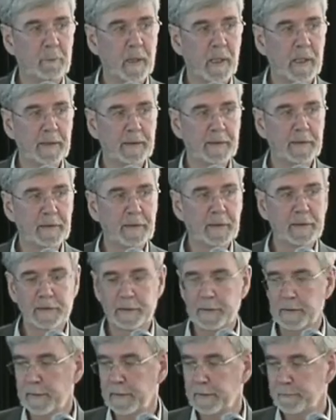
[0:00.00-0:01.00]

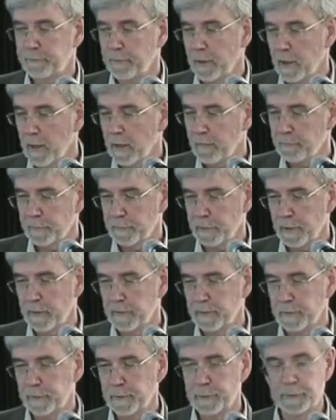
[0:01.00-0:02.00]
1965
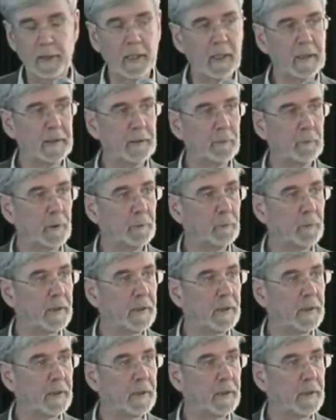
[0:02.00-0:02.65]
around Australia when